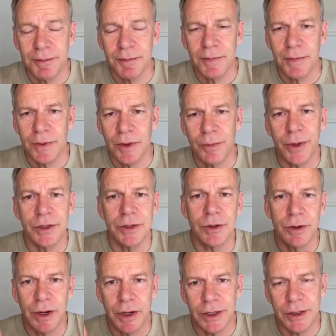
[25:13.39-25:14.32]
Depends
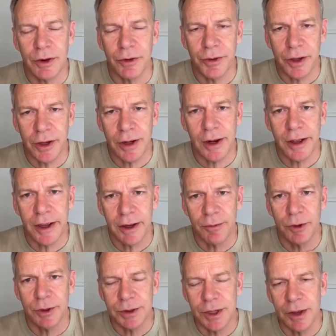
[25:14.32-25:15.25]
on the client what's
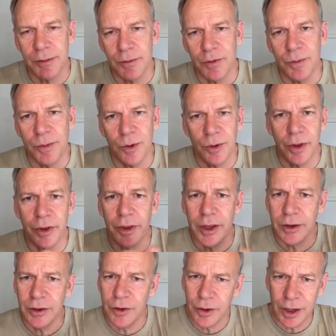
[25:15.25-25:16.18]
comfortable, and then
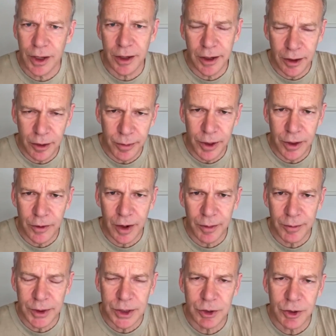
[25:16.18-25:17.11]
doing a little bit of
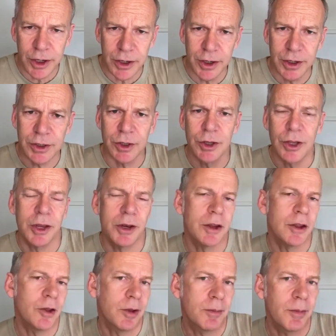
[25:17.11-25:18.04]
demonstrating, so you're kind of
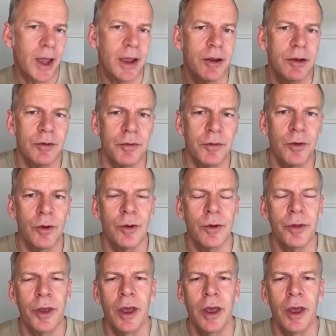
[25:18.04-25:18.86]
going back and forth.